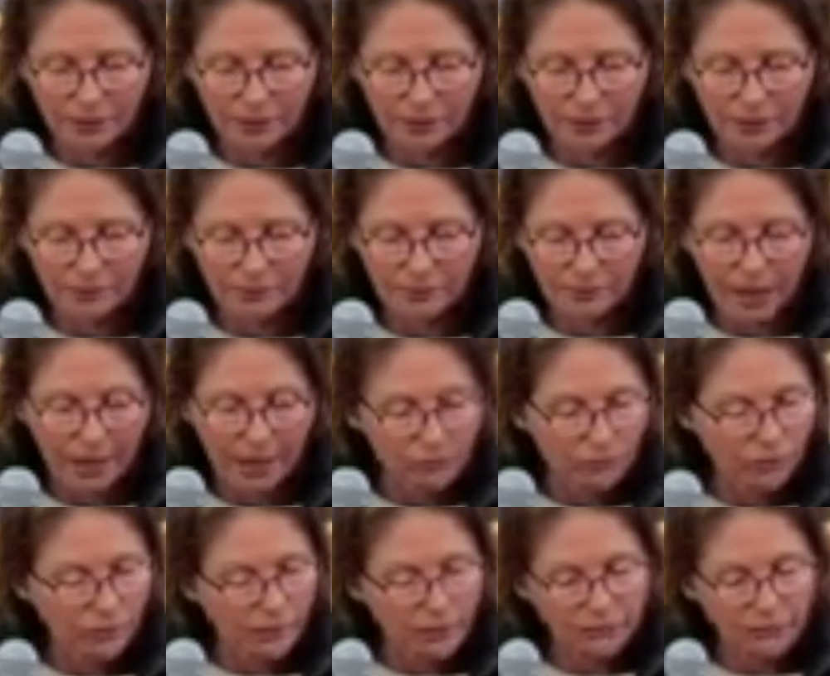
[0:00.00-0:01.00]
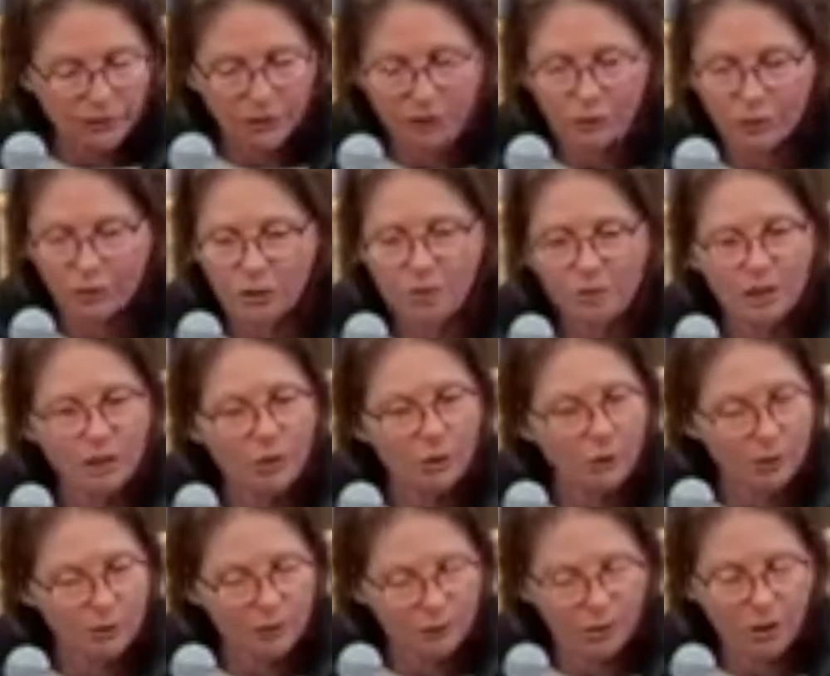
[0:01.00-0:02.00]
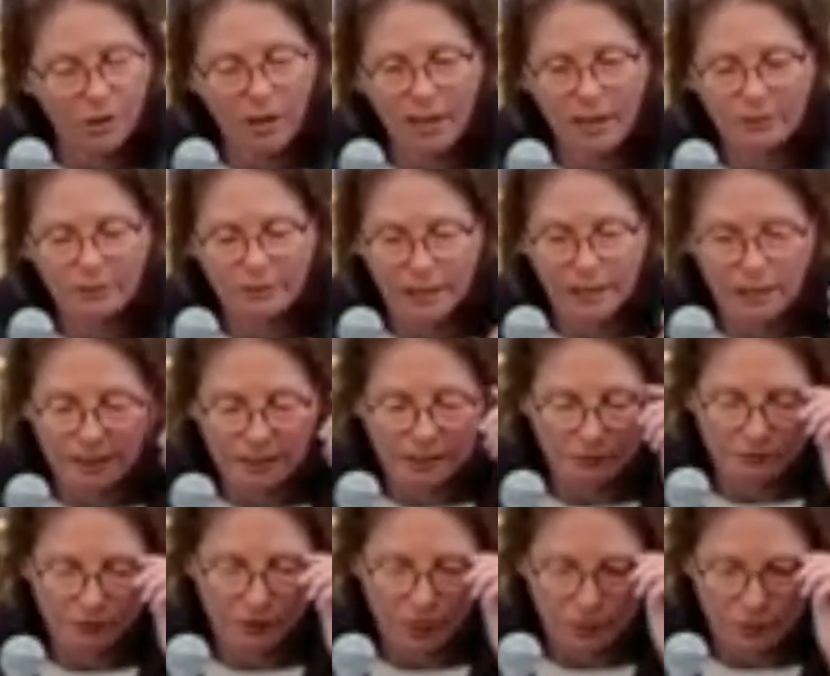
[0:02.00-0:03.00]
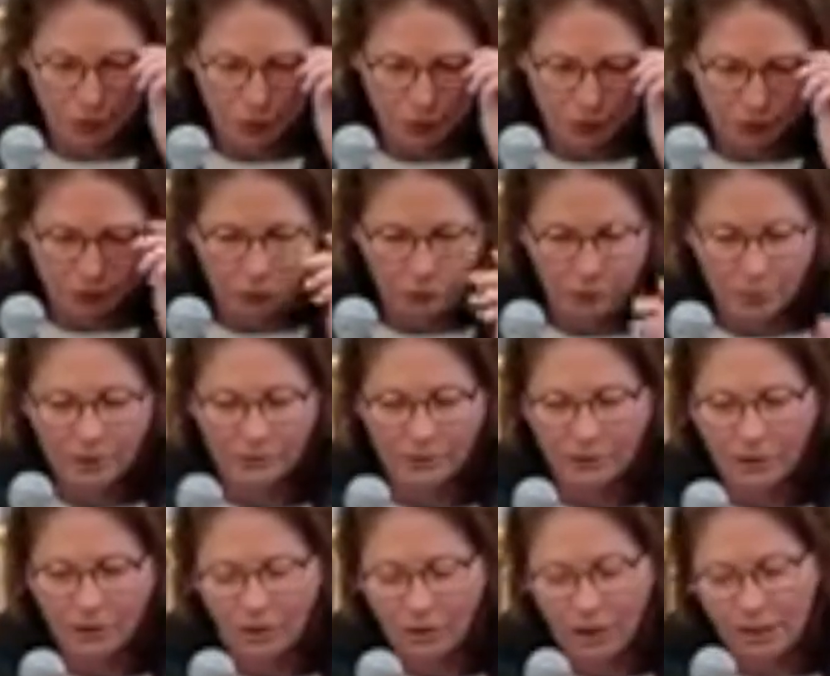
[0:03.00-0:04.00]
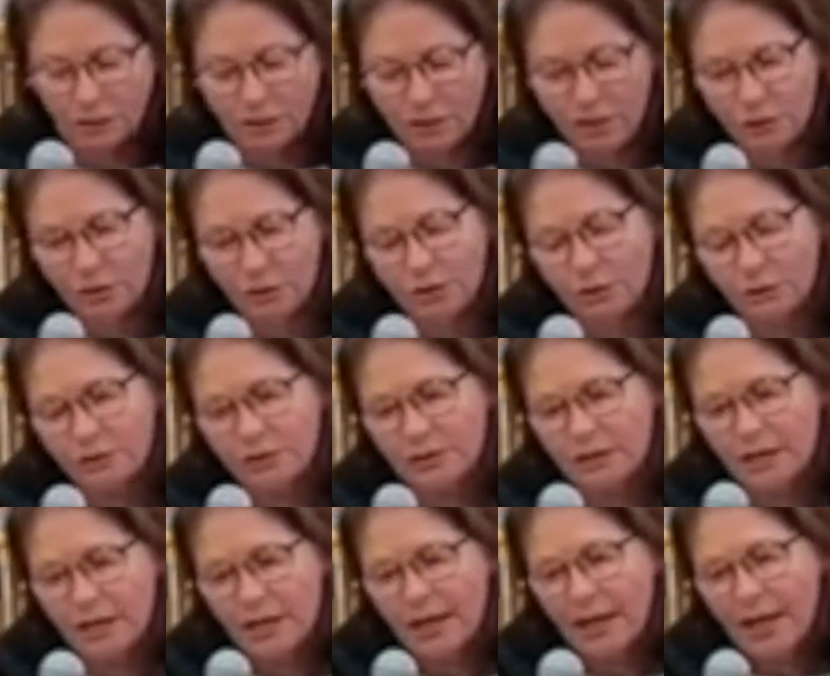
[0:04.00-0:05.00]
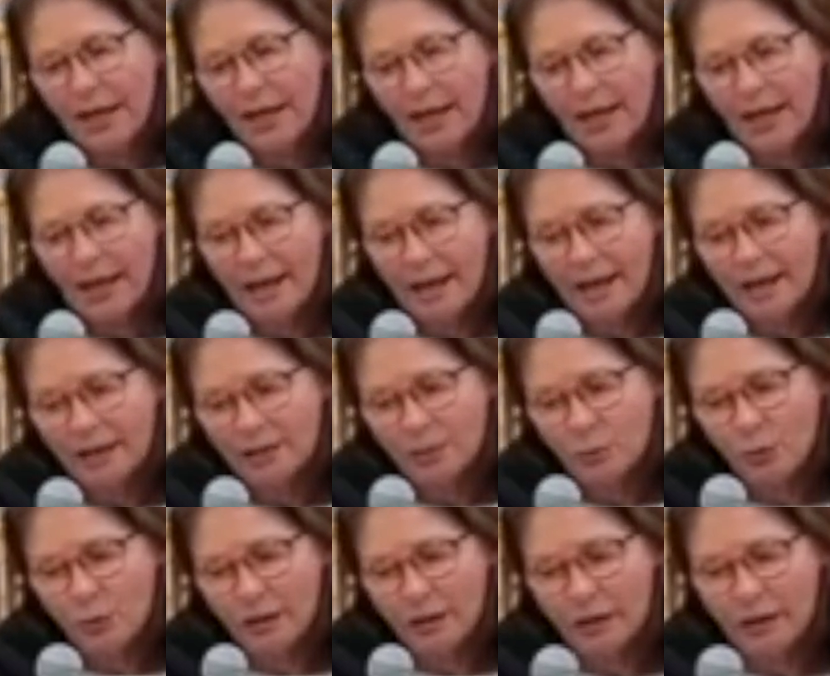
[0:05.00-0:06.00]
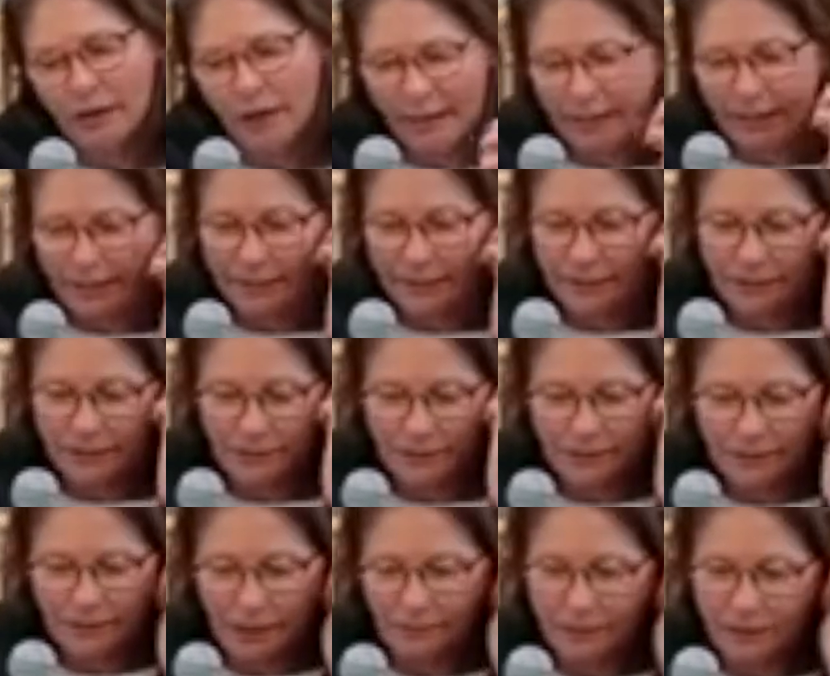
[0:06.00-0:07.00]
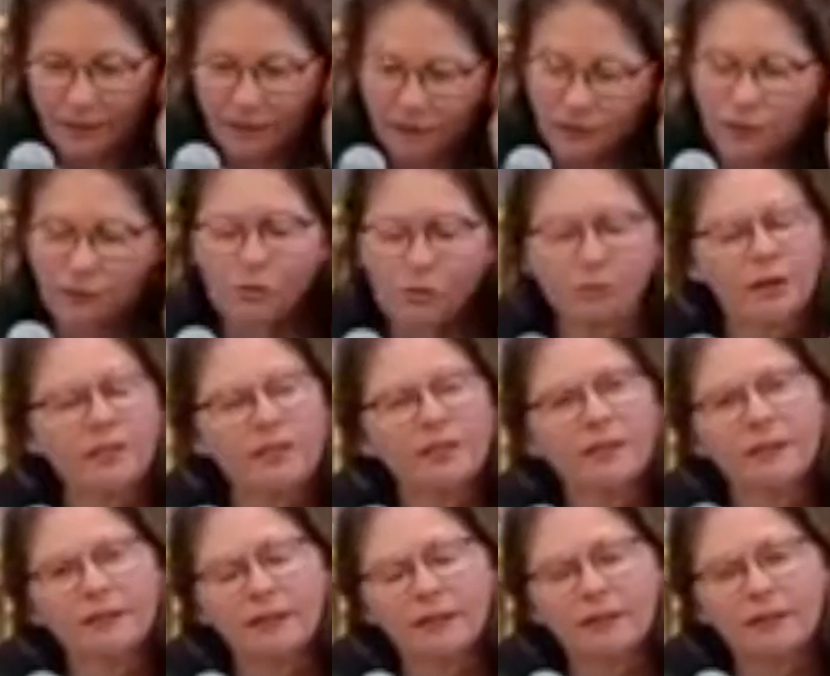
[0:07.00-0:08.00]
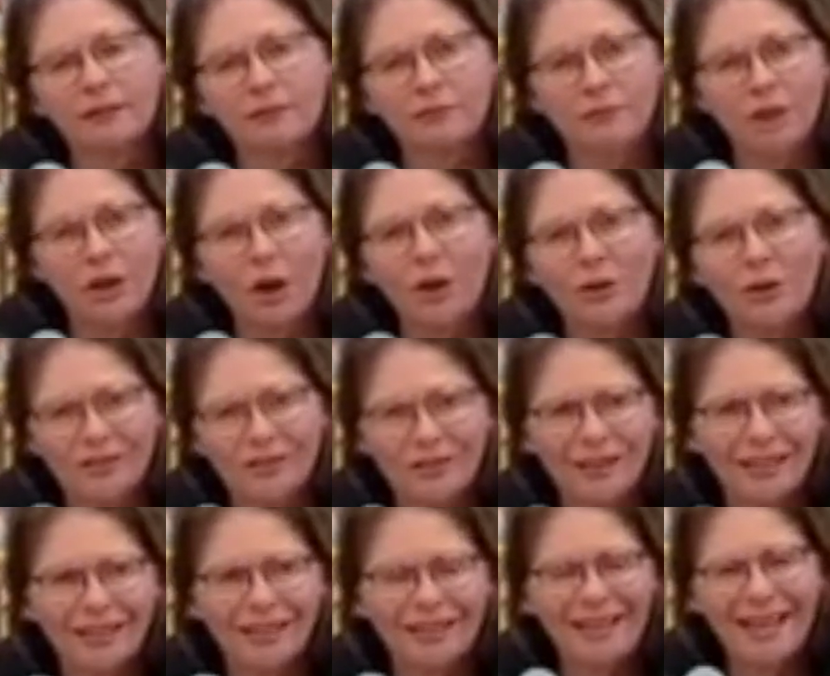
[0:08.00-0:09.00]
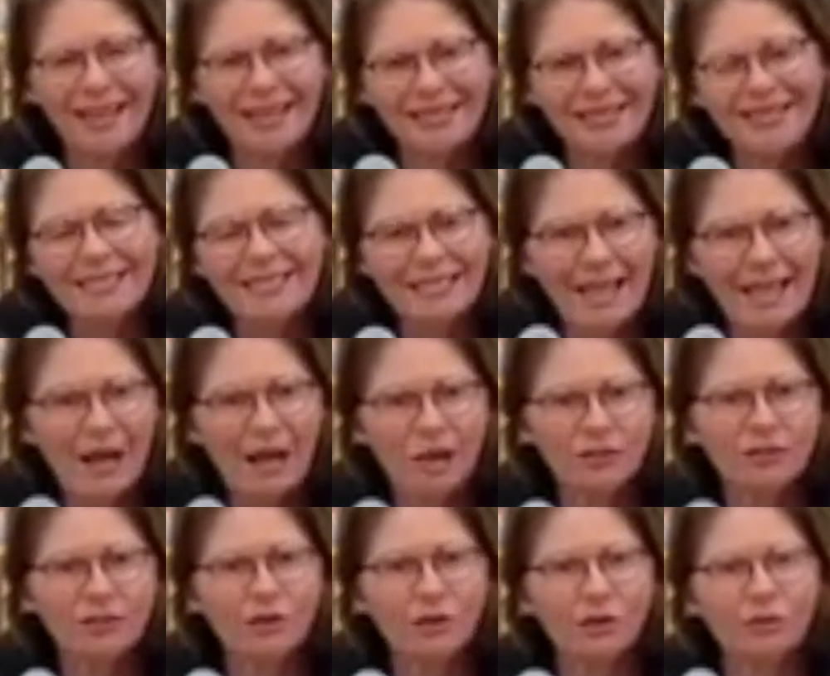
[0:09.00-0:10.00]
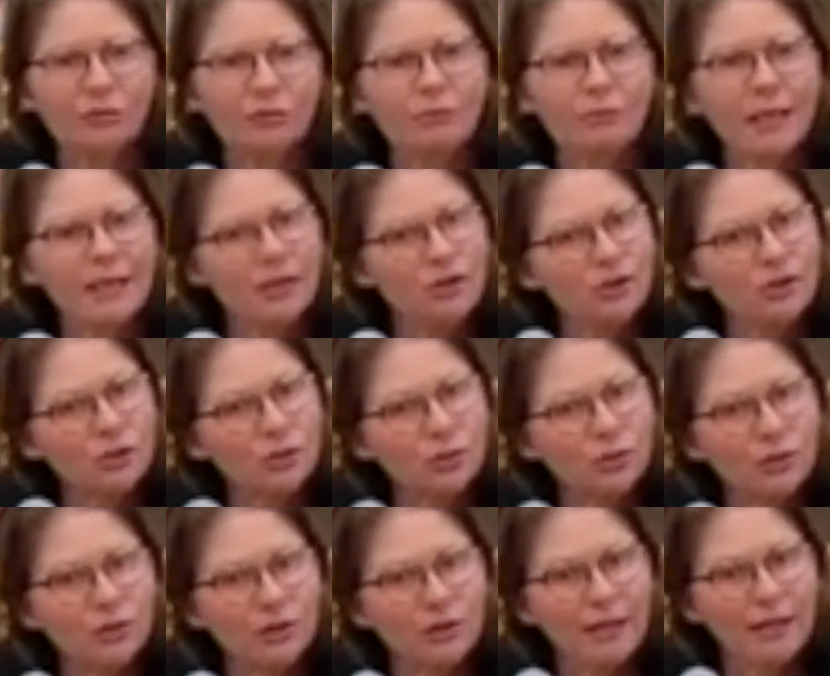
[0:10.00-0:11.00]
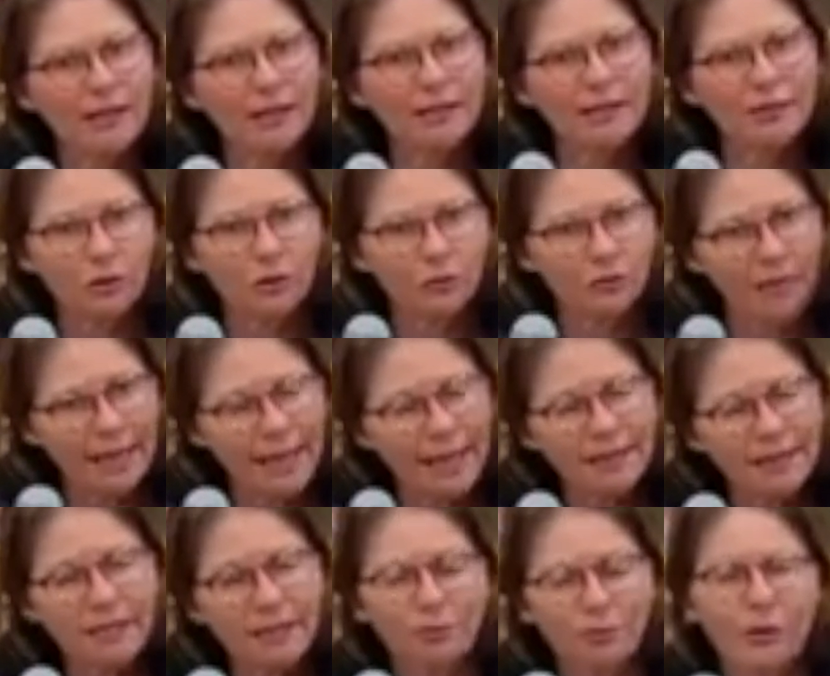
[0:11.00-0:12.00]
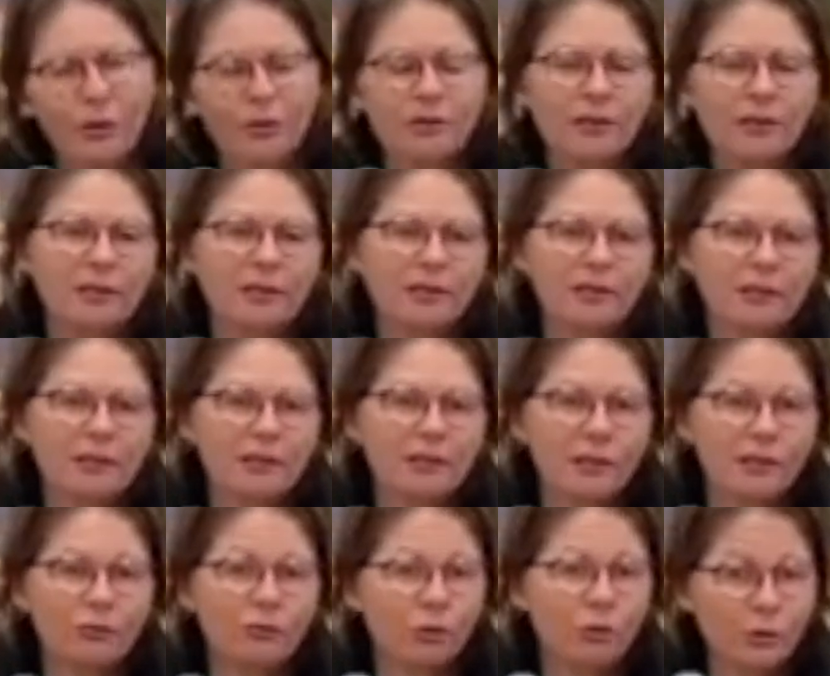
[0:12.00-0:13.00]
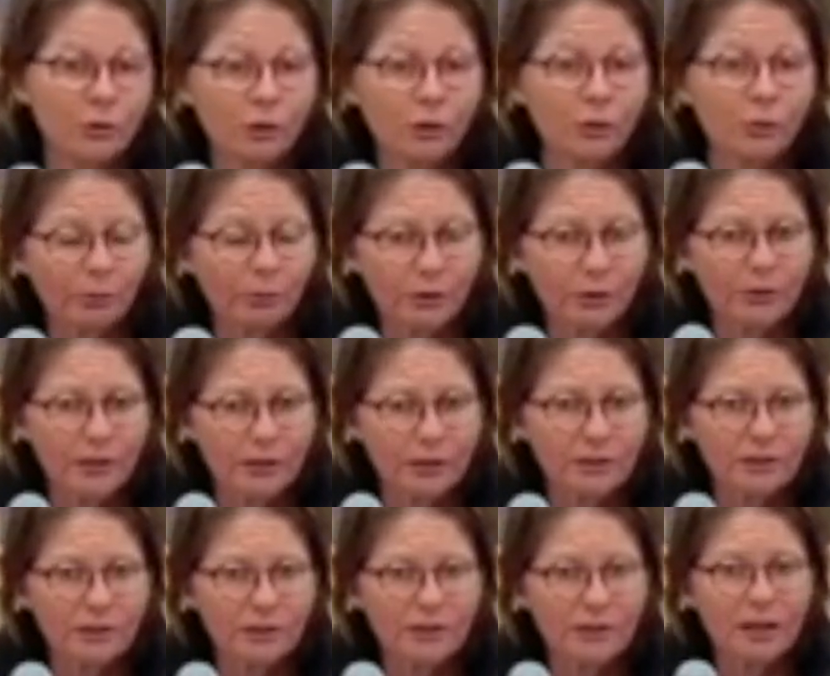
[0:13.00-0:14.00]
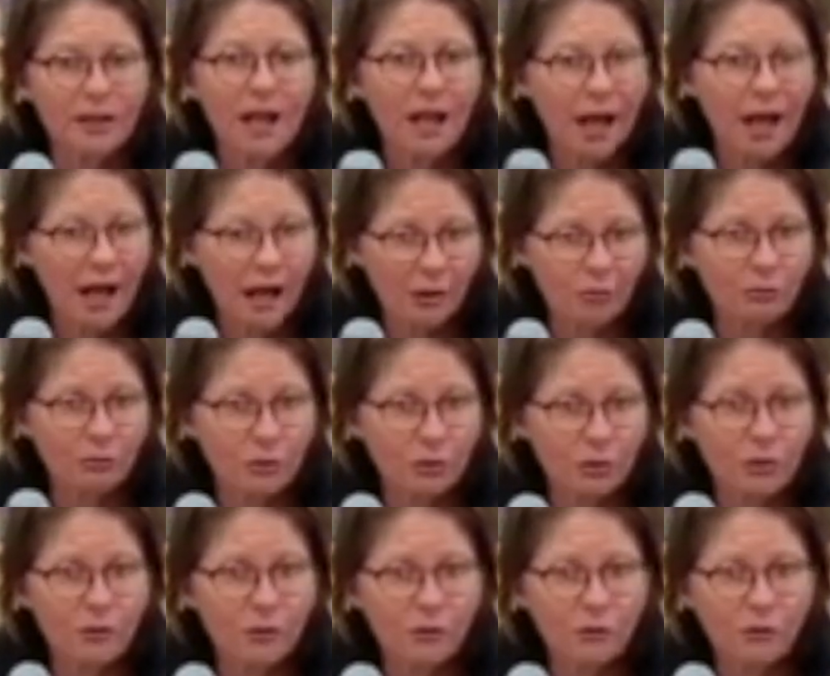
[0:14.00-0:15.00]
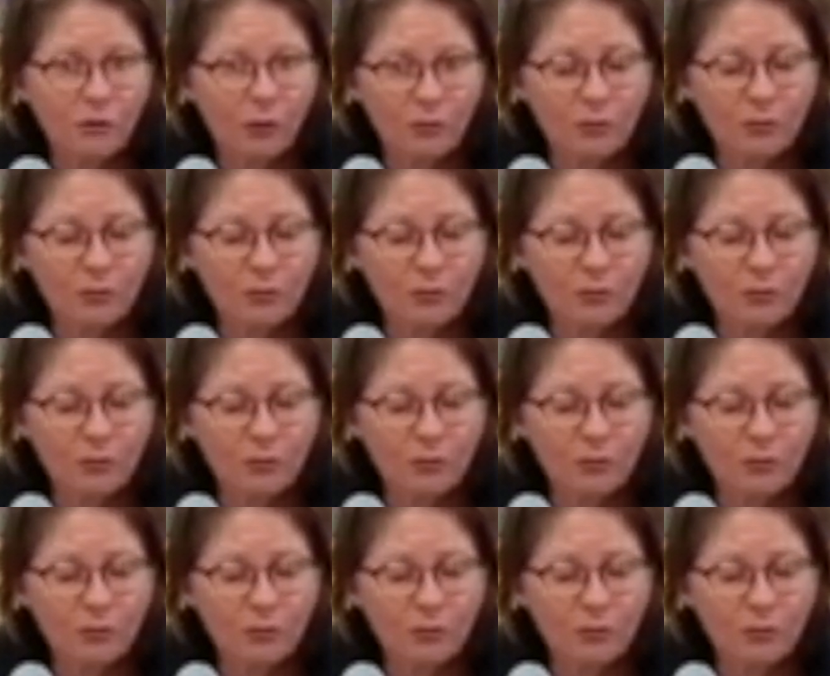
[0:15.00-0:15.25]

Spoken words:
pain relieving herbs. So I have an anti-inflammatory formula that I like to use, as well as something that's almost like an anti-gout. So making sure that any sort of gouty processes and rheumatoid processes are removed from